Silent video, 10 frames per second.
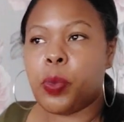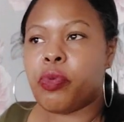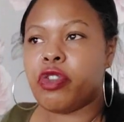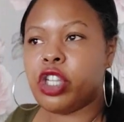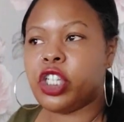you're
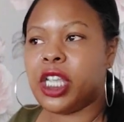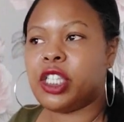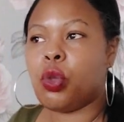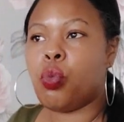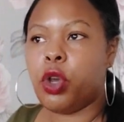
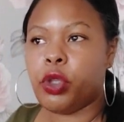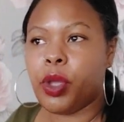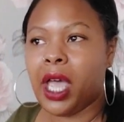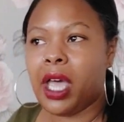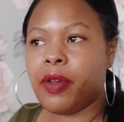appreciating what
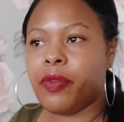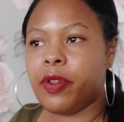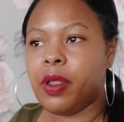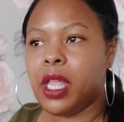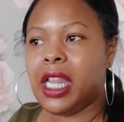you have,